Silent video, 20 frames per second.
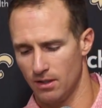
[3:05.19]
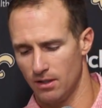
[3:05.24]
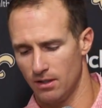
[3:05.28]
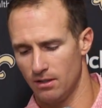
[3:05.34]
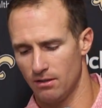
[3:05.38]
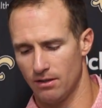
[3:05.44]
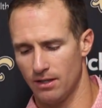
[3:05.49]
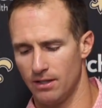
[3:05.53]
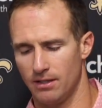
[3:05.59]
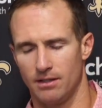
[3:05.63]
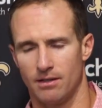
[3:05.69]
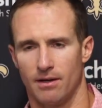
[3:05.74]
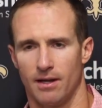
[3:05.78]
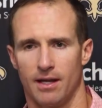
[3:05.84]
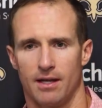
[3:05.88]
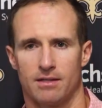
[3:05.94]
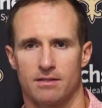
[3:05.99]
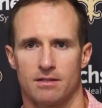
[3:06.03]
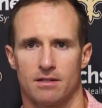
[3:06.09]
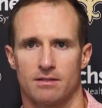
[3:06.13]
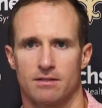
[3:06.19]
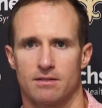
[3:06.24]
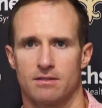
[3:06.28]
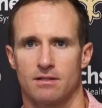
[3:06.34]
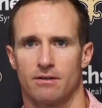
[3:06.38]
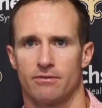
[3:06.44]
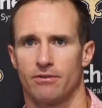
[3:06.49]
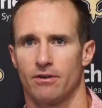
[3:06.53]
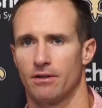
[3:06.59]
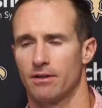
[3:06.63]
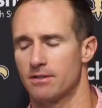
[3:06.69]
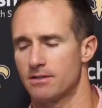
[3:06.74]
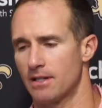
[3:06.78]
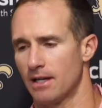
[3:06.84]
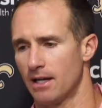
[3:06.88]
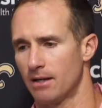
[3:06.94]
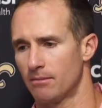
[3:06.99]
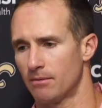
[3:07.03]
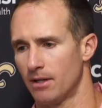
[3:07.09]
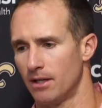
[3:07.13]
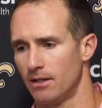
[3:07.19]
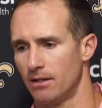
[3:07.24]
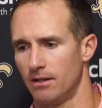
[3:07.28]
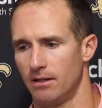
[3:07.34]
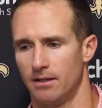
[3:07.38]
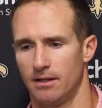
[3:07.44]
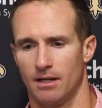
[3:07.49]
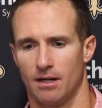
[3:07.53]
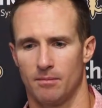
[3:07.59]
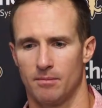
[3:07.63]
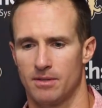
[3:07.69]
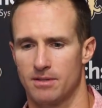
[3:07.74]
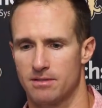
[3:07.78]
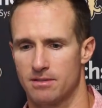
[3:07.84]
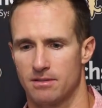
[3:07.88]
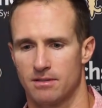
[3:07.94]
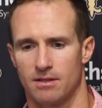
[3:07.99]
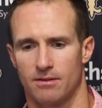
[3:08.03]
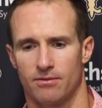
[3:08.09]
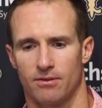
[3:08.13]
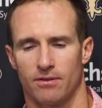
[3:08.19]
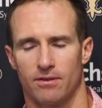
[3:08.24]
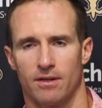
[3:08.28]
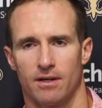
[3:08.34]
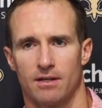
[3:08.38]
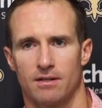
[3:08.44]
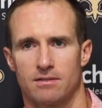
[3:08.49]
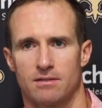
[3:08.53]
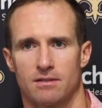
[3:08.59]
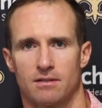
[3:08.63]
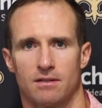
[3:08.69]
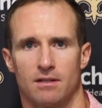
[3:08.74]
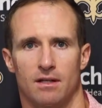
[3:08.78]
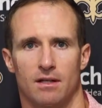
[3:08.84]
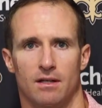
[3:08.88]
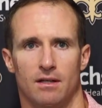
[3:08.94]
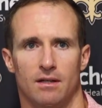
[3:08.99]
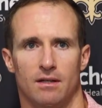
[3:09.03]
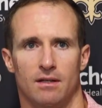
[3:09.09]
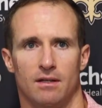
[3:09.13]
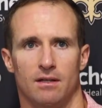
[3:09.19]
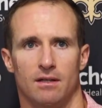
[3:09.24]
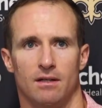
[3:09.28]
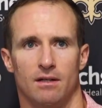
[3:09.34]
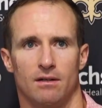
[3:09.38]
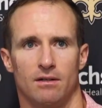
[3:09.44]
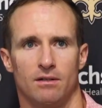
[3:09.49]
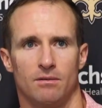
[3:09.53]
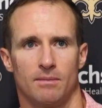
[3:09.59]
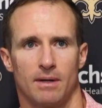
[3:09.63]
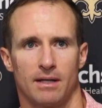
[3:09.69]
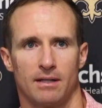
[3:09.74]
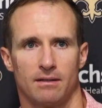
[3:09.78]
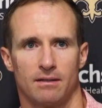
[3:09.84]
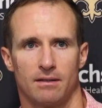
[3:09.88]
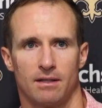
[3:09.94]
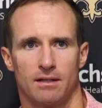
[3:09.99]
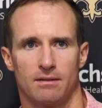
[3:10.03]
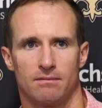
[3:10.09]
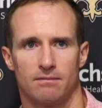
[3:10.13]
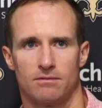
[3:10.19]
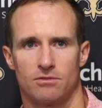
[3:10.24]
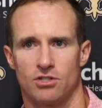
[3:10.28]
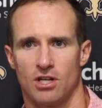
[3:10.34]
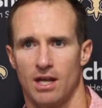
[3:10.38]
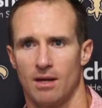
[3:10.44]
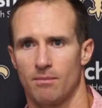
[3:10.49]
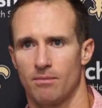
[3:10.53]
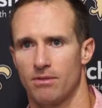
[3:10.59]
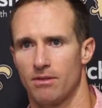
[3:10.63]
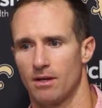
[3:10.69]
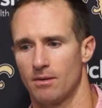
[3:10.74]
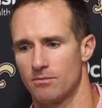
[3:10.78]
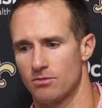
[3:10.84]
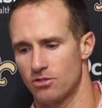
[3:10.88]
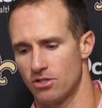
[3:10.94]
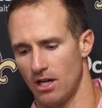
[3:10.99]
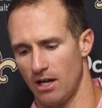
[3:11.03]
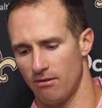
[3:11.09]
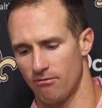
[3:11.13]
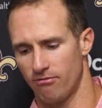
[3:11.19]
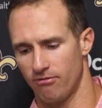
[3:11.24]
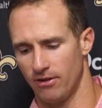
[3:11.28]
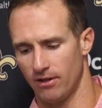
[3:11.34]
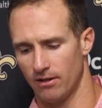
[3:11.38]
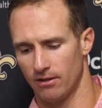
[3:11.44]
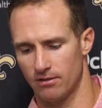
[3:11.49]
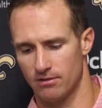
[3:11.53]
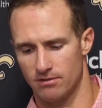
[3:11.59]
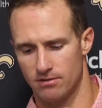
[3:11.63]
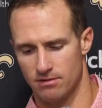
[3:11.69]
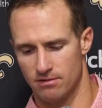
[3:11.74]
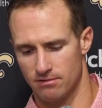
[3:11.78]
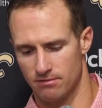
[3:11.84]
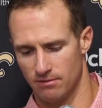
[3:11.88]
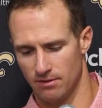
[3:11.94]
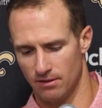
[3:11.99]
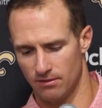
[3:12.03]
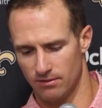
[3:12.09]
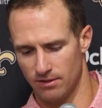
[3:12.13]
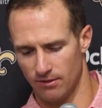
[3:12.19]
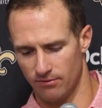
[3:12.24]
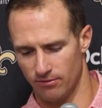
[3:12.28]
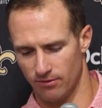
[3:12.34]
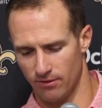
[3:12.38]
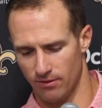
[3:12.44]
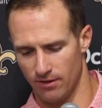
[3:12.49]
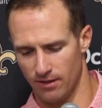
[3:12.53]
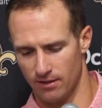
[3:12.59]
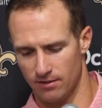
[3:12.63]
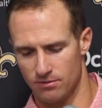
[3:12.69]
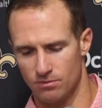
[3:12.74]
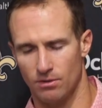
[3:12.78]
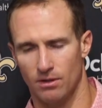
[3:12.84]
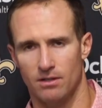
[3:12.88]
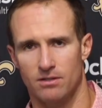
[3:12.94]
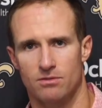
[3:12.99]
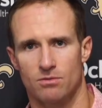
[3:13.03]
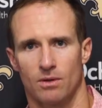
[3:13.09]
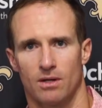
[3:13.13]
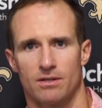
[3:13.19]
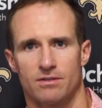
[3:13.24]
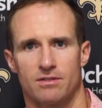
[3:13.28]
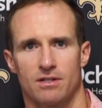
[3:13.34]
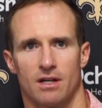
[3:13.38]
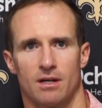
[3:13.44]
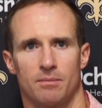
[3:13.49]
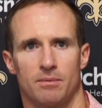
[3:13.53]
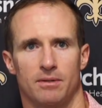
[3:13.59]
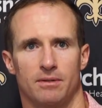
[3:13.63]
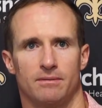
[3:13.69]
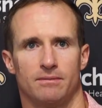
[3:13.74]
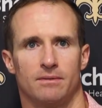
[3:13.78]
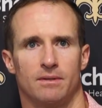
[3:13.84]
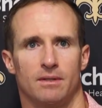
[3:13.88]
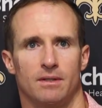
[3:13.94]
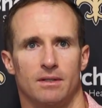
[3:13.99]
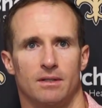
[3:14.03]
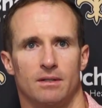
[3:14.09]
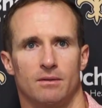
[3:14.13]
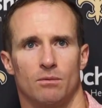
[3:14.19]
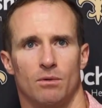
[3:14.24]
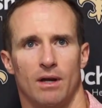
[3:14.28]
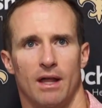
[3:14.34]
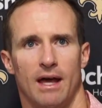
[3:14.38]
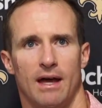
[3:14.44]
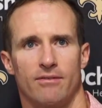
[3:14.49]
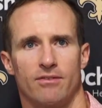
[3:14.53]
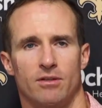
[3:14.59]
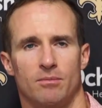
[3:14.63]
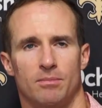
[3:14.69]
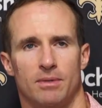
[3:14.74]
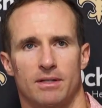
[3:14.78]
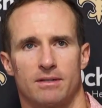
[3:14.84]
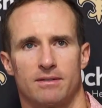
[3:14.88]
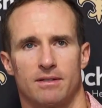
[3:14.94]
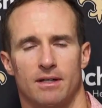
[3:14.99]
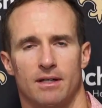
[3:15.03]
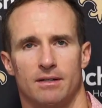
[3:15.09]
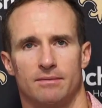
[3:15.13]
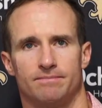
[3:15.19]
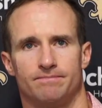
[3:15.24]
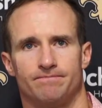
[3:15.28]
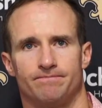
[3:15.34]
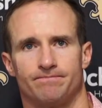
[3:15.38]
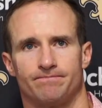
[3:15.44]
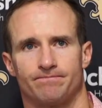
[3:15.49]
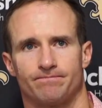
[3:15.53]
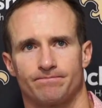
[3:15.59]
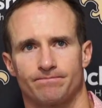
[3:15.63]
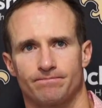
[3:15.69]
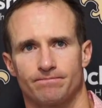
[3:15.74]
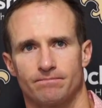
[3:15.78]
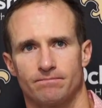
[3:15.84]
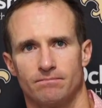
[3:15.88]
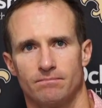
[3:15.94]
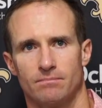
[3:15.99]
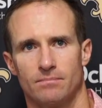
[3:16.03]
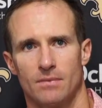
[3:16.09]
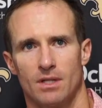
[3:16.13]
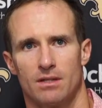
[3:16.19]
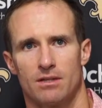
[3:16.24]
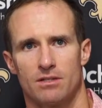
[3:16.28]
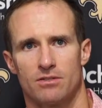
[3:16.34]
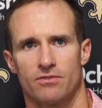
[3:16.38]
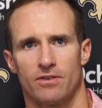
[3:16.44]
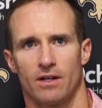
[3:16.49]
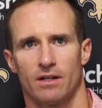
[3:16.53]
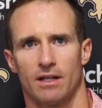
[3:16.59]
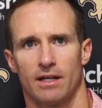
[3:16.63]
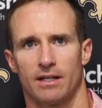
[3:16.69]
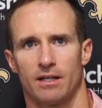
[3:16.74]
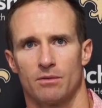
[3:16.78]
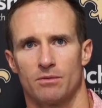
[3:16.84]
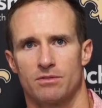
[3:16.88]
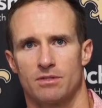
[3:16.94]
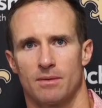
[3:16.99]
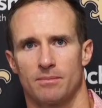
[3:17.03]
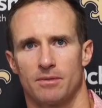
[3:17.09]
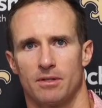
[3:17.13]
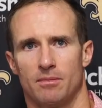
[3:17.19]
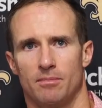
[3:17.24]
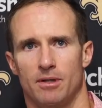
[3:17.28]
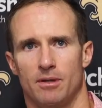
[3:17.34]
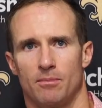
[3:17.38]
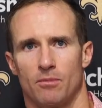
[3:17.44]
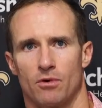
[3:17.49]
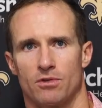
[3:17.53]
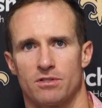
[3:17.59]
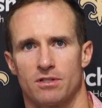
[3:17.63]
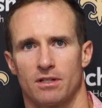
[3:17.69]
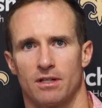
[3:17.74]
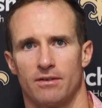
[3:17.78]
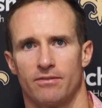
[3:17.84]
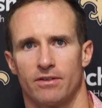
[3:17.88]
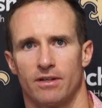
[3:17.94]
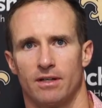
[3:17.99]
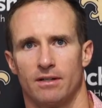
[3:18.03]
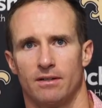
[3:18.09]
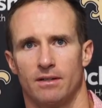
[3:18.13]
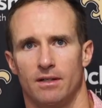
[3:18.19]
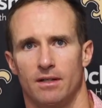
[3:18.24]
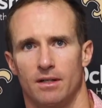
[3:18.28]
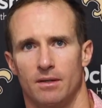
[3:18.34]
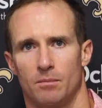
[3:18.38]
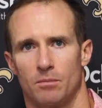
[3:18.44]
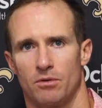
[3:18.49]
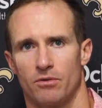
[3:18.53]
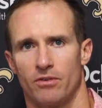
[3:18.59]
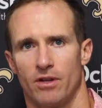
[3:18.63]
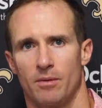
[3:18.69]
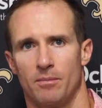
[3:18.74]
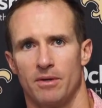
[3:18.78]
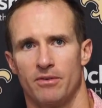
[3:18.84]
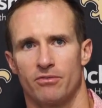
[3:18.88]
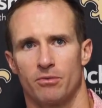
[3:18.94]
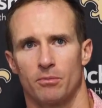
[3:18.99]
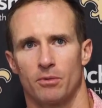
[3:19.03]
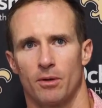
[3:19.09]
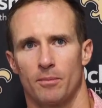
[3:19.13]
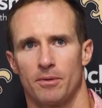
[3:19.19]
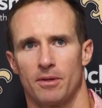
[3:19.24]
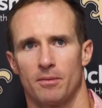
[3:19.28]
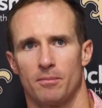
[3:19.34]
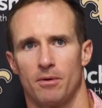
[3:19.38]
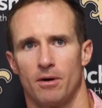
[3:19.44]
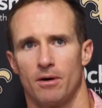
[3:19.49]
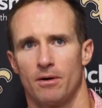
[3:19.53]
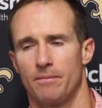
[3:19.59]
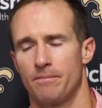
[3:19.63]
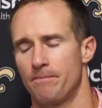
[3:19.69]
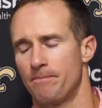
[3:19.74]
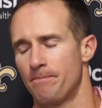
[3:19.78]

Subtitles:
you're hitting your hands on stuff all the time, right? Helmets and different things. And, you know, you might get jammed thumbs, jammed fingers, you know, different things where it swells up and what have you. But this felt like it was something a bit more significant, preventing me from gripping the ball.